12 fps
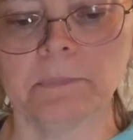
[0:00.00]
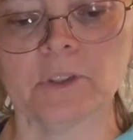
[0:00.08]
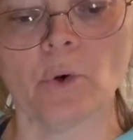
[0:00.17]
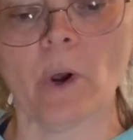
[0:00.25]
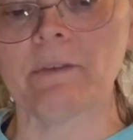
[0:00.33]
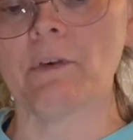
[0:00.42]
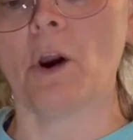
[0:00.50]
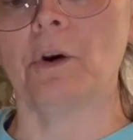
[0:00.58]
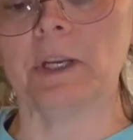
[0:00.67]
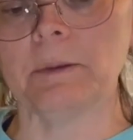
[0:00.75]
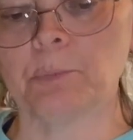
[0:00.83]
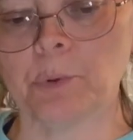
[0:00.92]
so I've
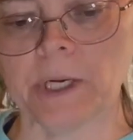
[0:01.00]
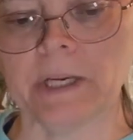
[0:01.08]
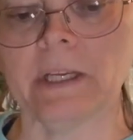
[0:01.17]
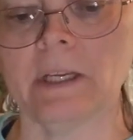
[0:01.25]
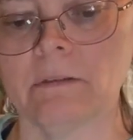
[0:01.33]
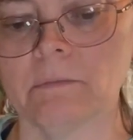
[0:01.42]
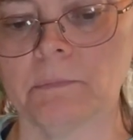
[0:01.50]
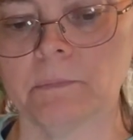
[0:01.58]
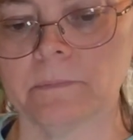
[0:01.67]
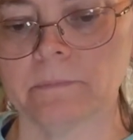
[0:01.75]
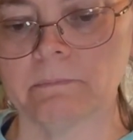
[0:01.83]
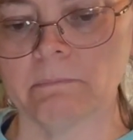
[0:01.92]
already
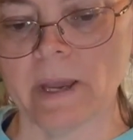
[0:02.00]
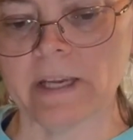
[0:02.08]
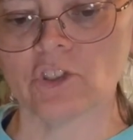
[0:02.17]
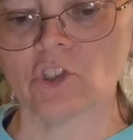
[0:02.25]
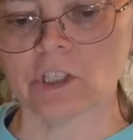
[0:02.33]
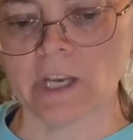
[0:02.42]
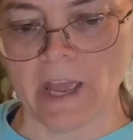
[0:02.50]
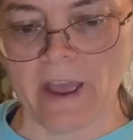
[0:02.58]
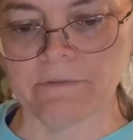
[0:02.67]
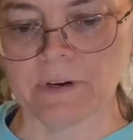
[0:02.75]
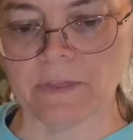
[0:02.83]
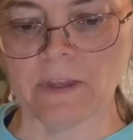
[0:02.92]
pre-measured
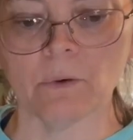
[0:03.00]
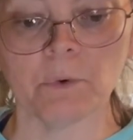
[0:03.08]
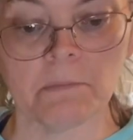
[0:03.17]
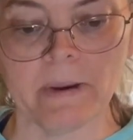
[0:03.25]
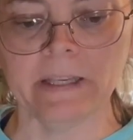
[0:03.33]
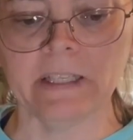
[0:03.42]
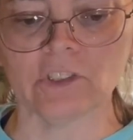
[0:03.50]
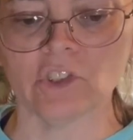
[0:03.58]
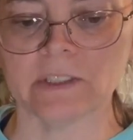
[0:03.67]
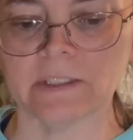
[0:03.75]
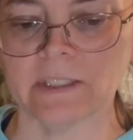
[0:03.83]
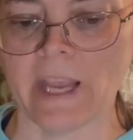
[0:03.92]
everything with my
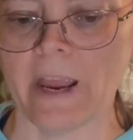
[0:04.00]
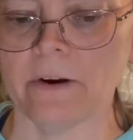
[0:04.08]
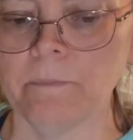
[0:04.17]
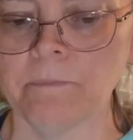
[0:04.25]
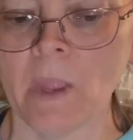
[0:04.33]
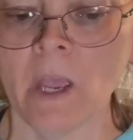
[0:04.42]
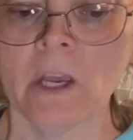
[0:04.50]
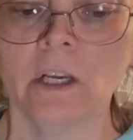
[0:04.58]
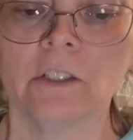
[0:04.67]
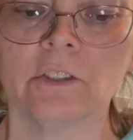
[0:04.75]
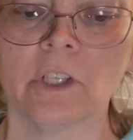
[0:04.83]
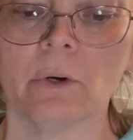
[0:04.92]
kitchen scale.
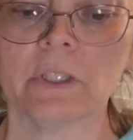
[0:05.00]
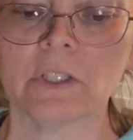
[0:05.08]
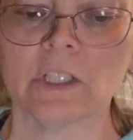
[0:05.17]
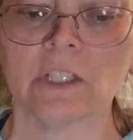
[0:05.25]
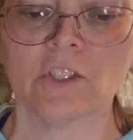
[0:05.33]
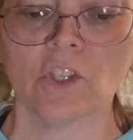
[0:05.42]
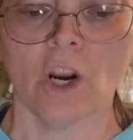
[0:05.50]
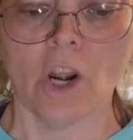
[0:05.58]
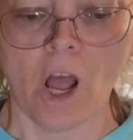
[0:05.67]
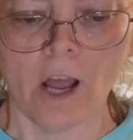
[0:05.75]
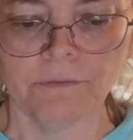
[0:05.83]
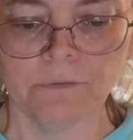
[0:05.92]
So it's going to start
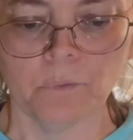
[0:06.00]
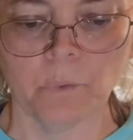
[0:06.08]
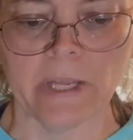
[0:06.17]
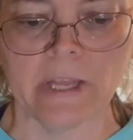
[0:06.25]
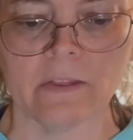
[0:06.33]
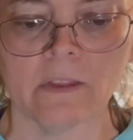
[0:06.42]
off with